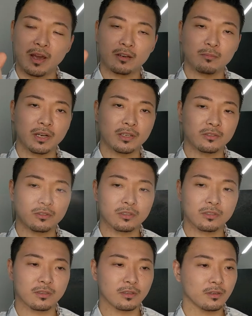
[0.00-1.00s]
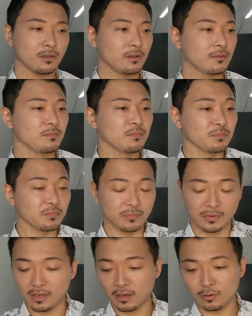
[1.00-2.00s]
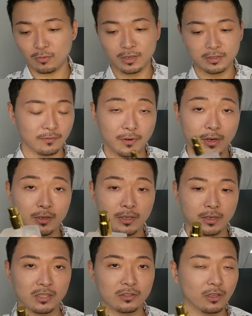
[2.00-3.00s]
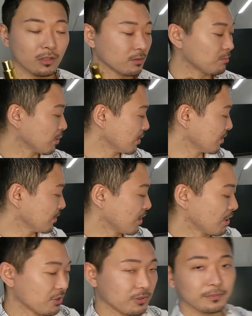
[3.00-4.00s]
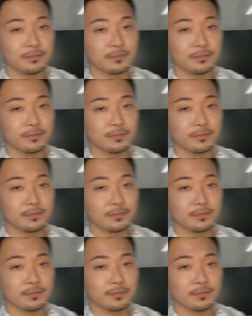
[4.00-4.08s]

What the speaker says: atomizers, otherwise very solid presentation.